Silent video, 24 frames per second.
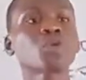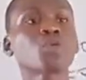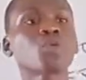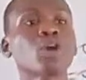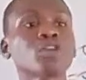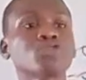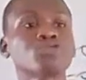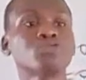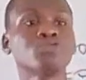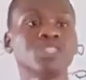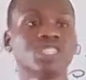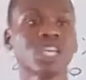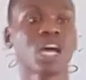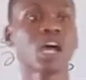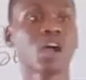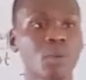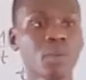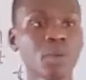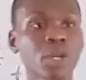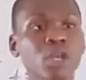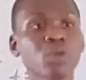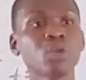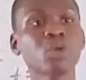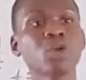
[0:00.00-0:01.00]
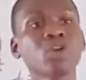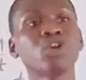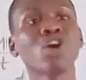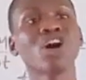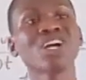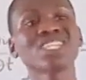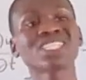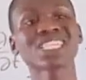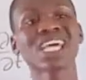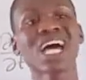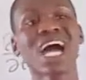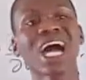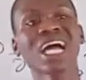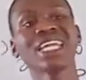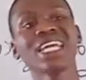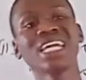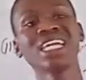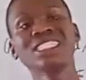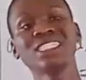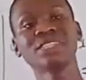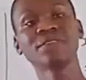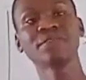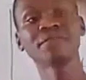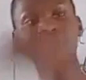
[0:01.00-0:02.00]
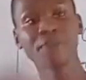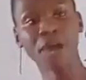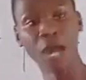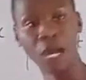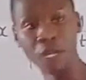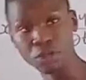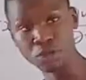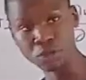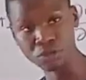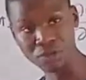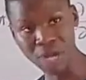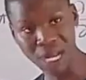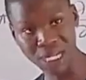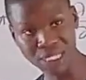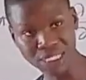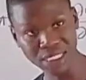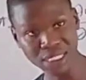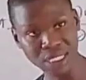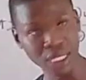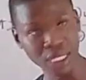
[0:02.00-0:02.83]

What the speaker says: equals to 0, meaning we got an engine value, right?